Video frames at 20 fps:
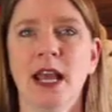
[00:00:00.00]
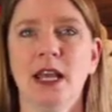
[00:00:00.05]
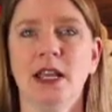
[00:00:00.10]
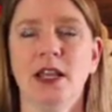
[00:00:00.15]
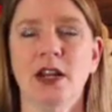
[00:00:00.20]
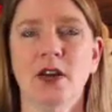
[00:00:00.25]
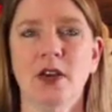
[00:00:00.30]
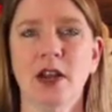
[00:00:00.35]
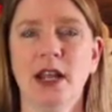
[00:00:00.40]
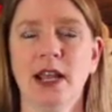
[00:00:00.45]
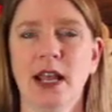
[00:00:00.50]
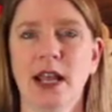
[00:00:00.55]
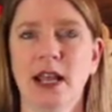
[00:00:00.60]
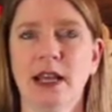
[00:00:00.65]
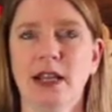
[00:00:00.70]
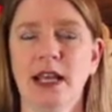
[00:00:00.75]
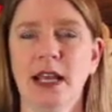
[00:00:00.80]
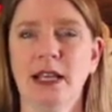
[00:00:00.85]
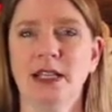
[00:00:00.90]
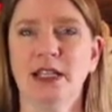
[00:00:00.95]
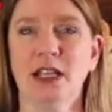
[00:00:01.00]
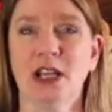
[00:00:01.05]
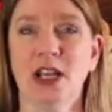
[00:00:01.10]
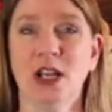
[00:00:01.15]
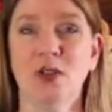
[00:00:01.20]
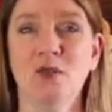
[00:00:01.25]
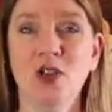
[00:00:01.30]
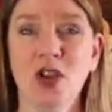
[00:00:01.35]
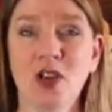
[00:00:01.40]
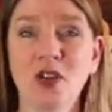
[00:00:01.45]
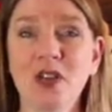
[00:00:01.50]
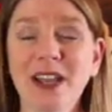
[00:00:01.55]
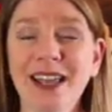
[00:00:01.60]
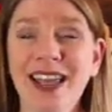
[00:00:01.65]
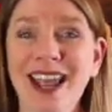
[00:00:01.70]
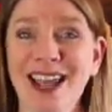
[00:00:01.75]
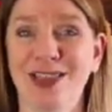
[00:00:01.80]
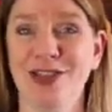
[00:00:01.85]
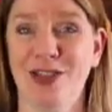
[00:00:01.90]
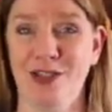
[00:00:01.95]
to
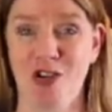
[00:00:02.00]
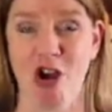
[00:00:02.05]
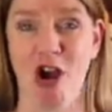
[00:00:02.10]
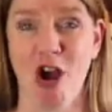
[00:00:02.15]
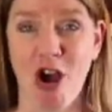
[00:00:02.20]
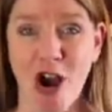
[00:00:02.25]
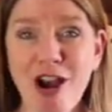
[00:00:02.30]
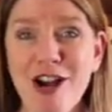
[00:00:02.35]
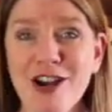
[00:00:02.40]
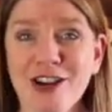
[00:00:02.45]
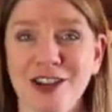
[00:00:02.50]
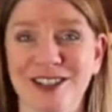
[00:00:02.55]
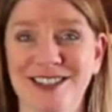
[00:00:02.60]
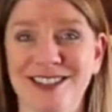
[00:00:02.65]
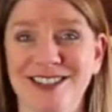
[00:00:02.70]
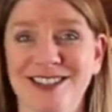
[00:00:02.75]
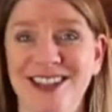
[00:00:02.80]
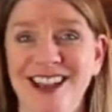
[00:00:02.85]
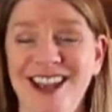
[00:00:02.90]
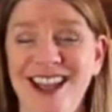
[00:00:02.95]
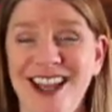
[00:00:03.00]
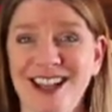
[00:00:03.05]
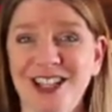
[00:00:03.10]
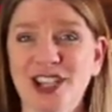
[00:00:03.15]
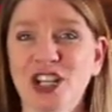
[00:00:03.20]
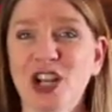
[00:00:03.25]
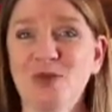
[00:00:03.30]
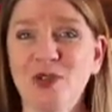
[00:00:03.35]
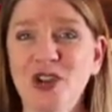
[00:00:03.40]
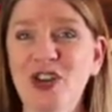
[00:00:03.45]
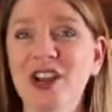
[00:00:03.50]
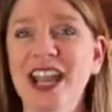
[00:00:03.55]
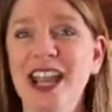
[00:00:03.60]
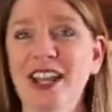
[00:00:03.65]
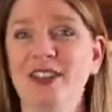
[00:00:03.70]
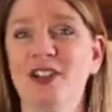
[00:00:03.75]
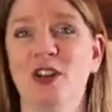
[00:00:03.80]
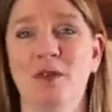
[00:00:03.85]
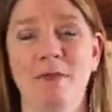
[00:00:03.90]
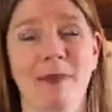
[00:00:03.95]
communicate their hearts and to
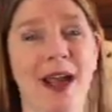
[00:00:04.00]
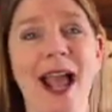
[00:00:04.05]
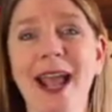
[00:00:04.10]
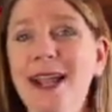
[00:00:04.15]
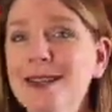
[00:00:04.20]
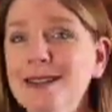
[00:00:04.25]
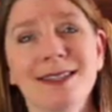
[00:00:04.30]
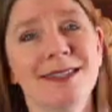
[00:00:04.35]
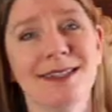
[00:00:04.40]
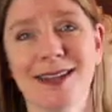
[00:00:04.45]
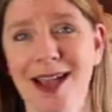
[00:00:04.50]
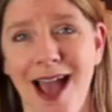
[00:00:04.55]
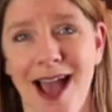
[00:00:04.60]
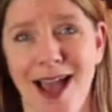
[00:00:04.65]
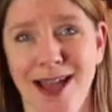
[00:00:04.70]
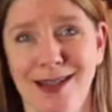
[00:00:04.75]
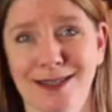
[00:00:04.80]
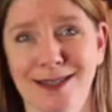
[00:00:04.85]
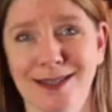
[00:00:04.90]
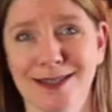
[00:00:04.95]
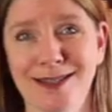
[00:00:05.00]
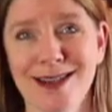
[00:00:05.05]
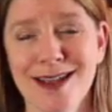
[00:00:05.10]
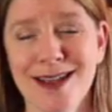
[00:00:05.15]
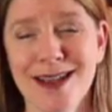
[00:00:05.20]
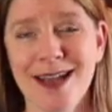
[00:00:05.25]
communicate their minds to us